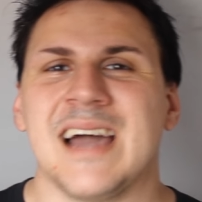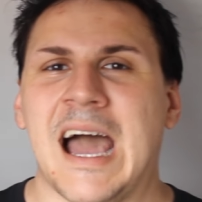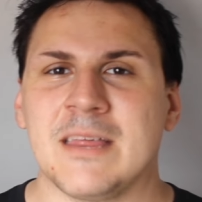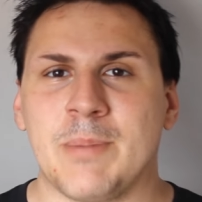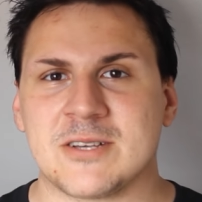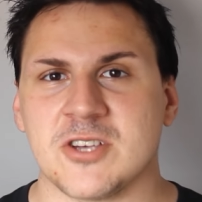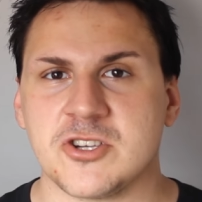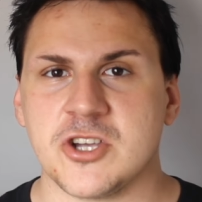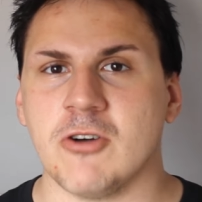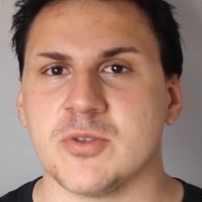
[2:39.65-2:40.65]
and the pigs are
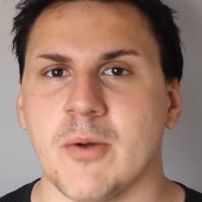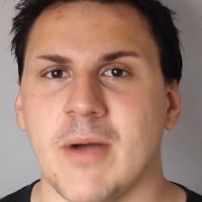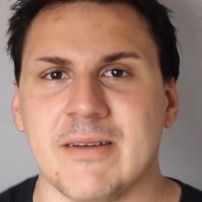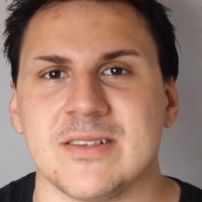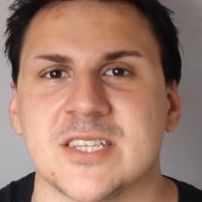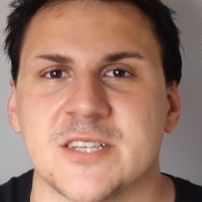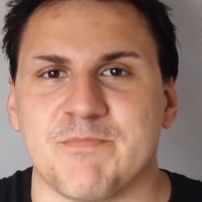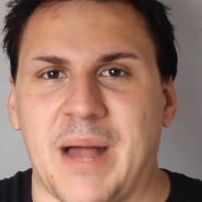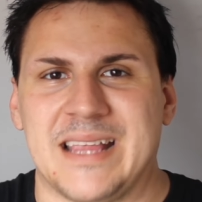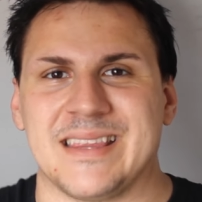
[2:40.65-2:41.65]
shown to be wearing
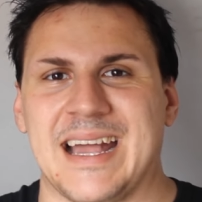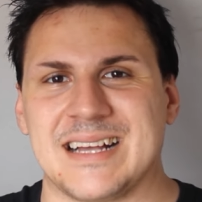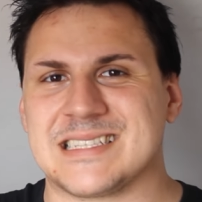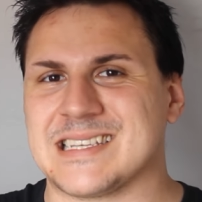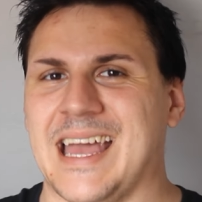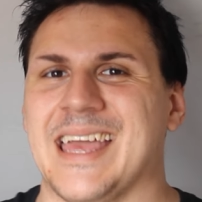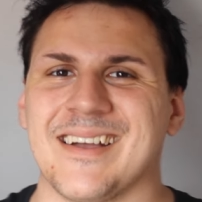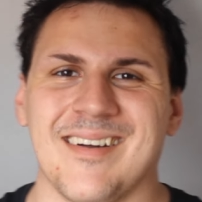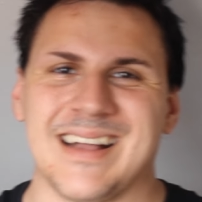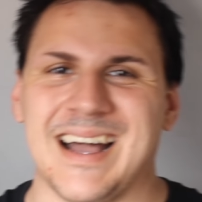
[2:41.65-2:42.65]
spandex
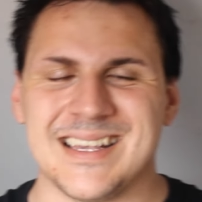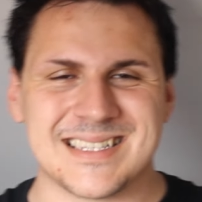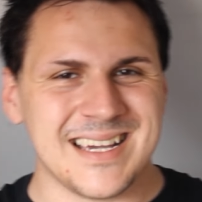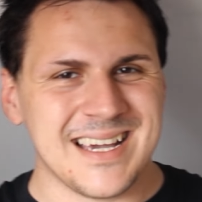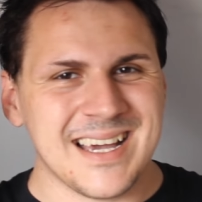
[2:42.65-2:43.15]
skating on ice.